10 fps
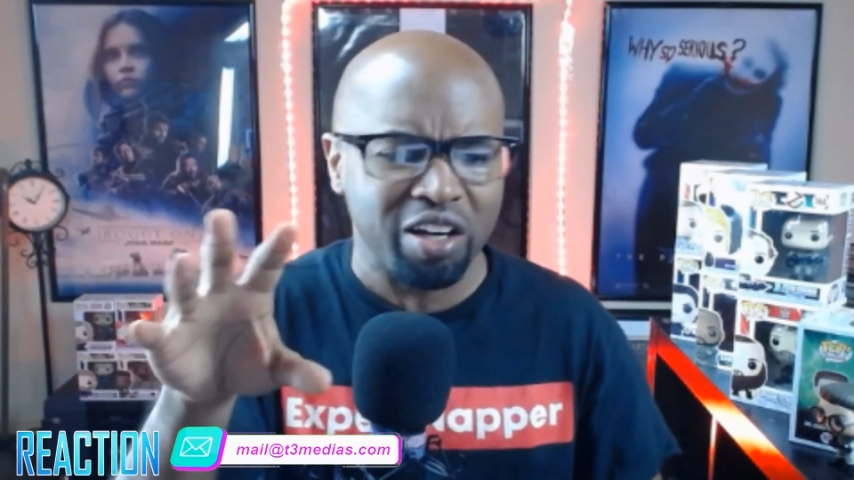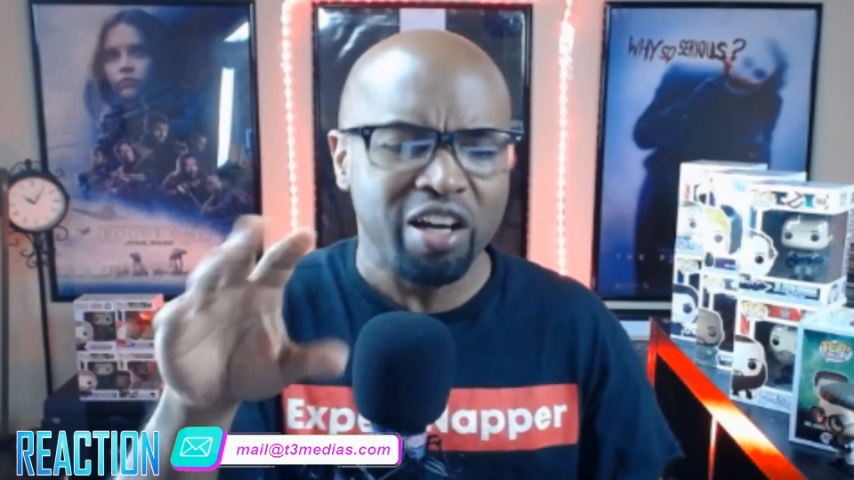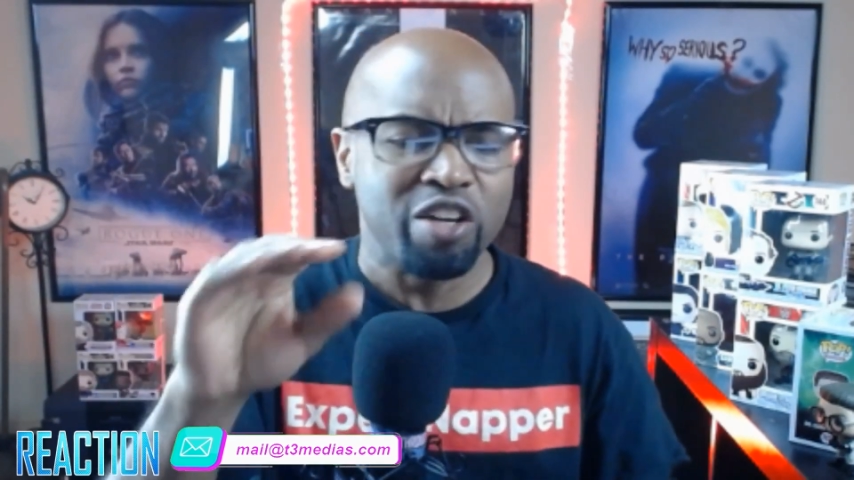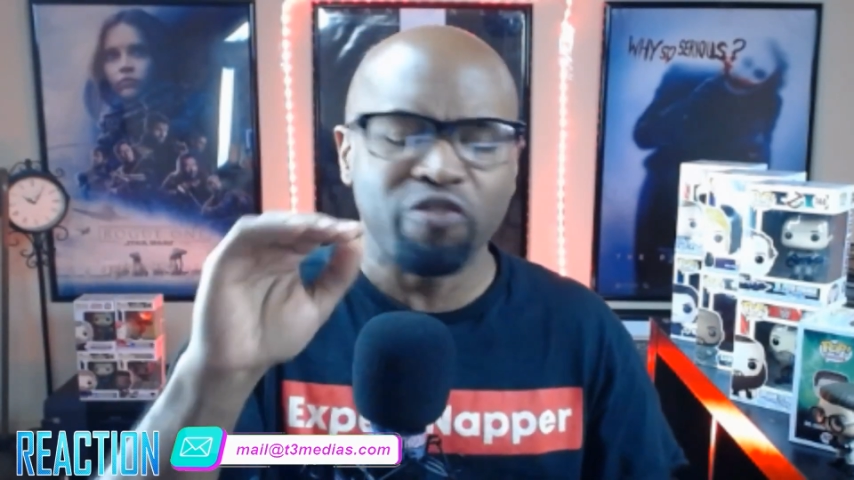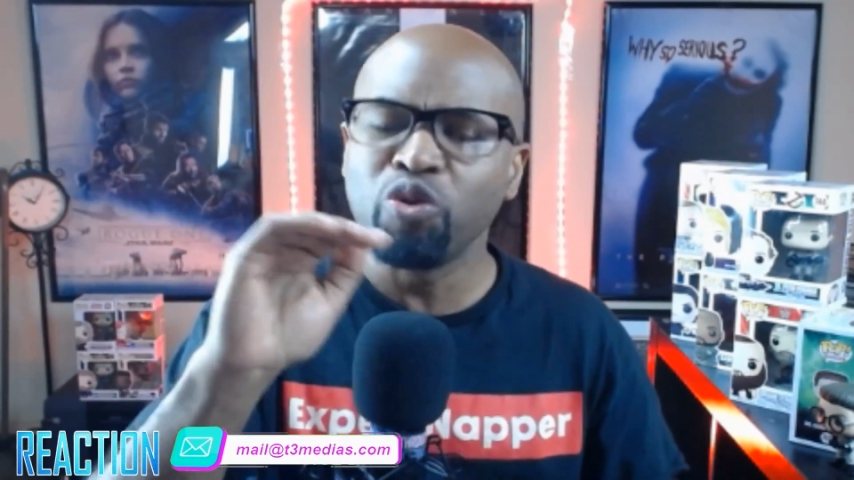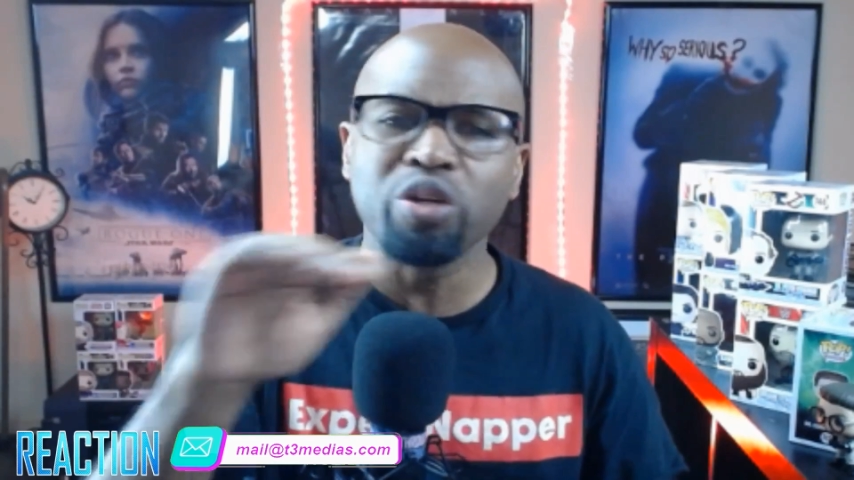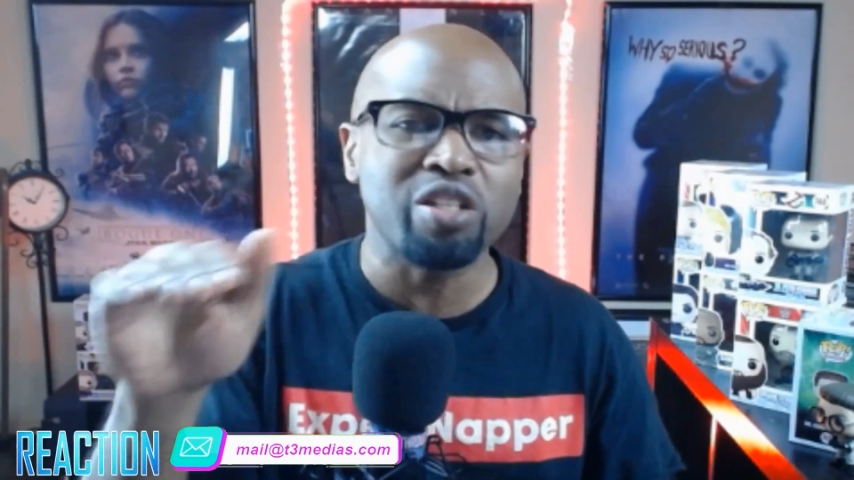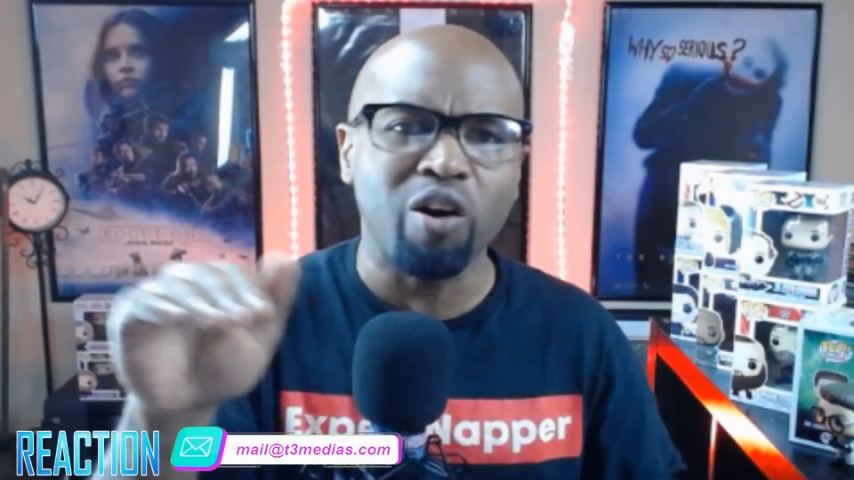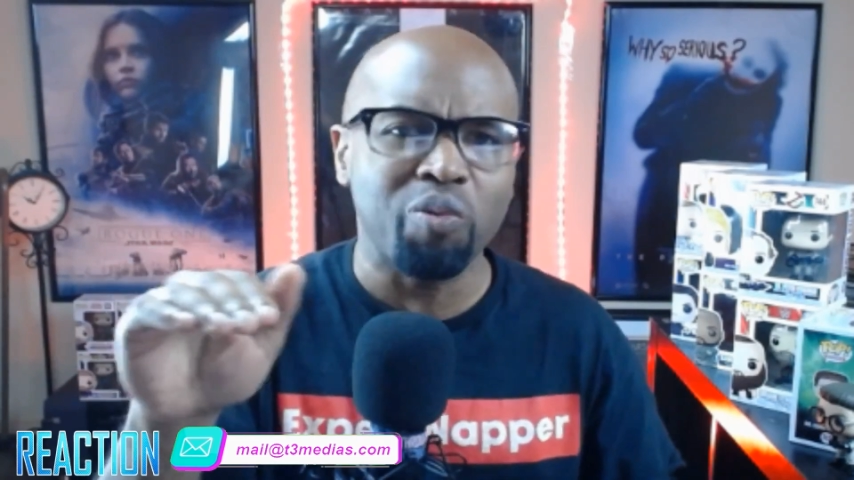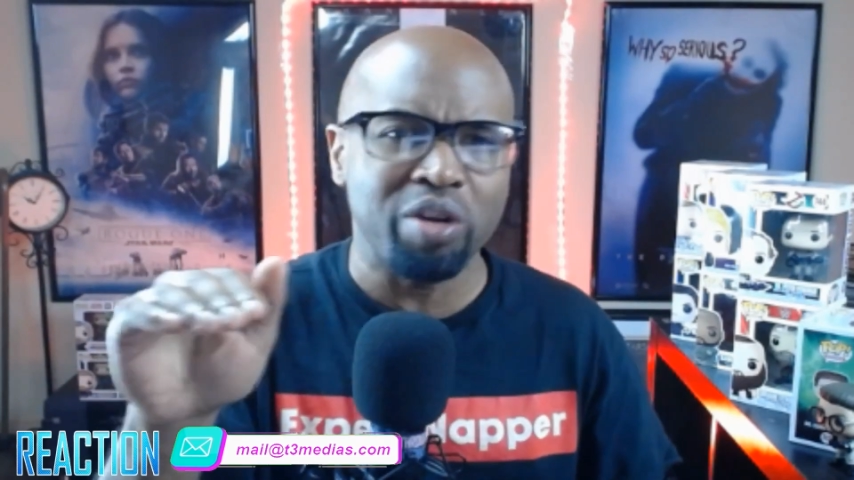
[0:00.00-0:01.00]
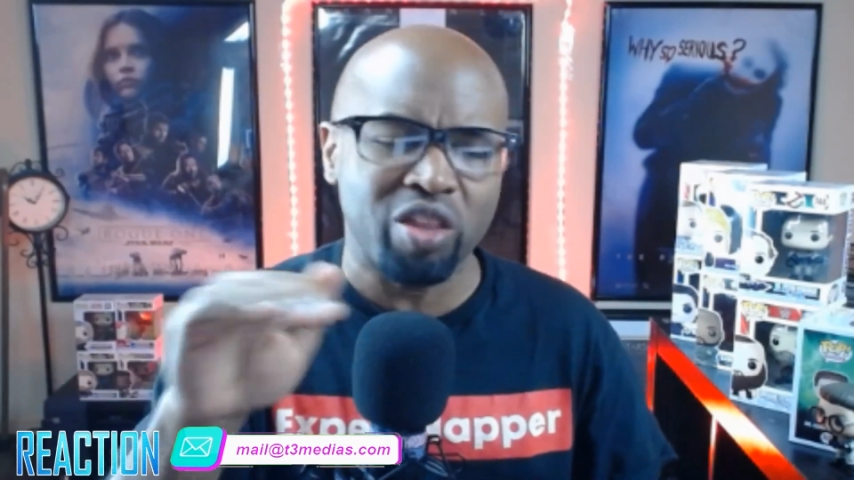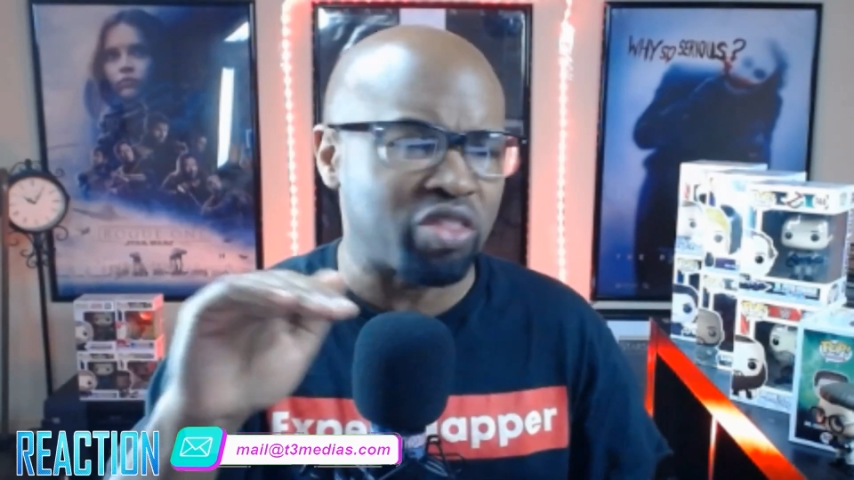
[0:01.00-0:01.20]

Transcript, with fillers: I, if you'd have told me